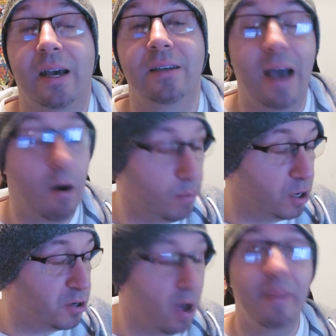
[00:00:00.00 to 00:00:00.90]
That is how I'm
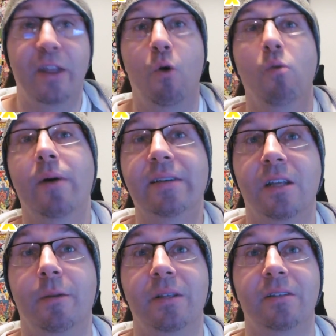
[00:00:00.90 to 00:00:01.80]
going to do it. But they're not always
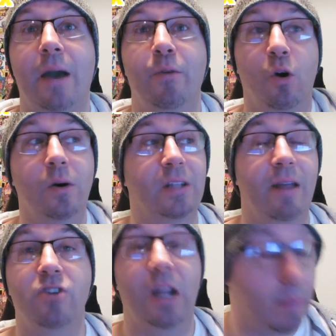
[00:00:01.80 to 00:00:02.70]
going to be the same. We're not always going
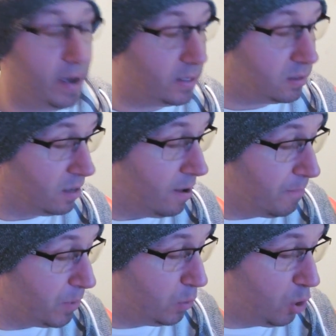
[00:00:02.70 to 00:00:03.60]
to have jelly beans.
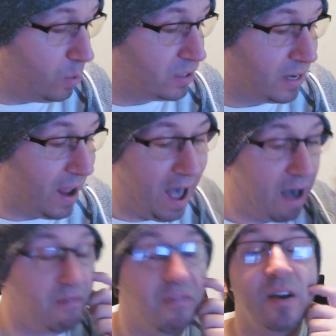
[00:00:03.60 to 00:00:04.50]
We're not always going to
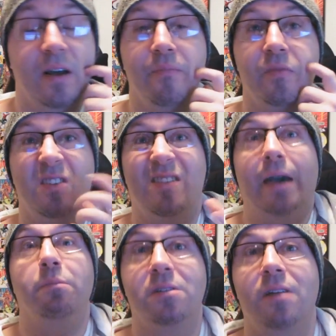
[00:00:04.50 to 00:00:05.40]
have the
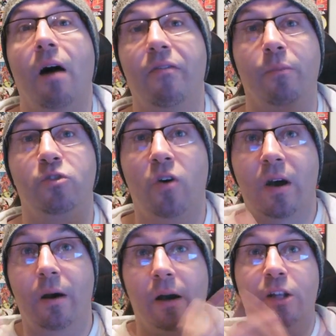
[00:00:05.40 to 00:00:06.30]
same stuff. I'm
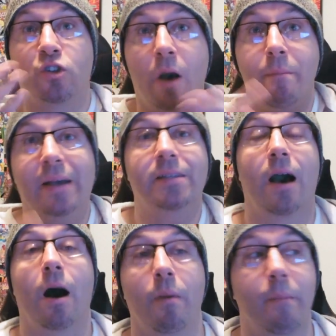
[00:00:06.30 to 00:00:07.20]
going to try and mix it
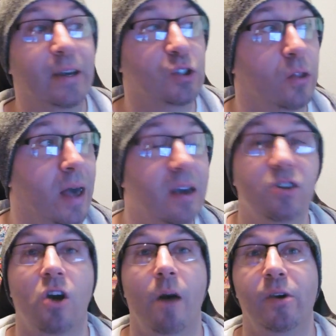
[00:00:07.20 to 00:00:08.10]
up and make sure that
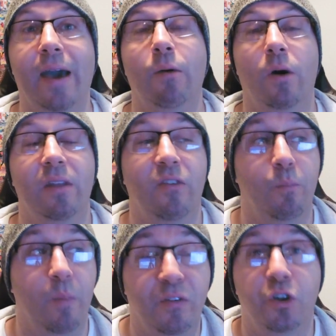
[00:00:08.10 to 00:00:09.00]
each time you get one, if
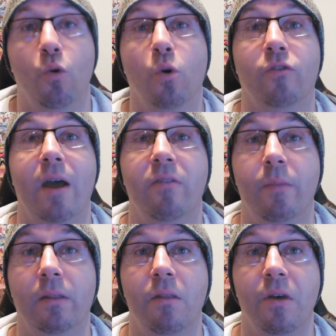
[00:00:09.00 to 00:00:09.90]
you do order it every
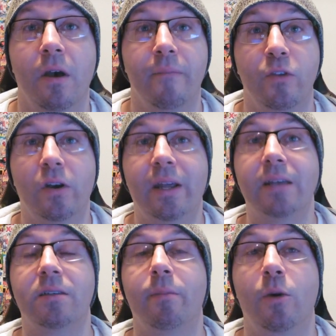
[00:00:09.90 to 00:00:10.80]
month, you're going to
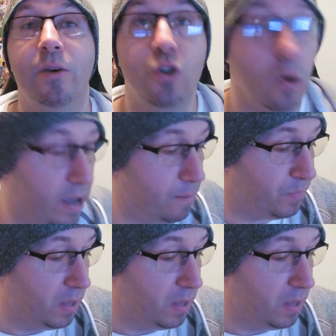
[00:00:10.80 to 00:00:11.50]
get something you enjoy.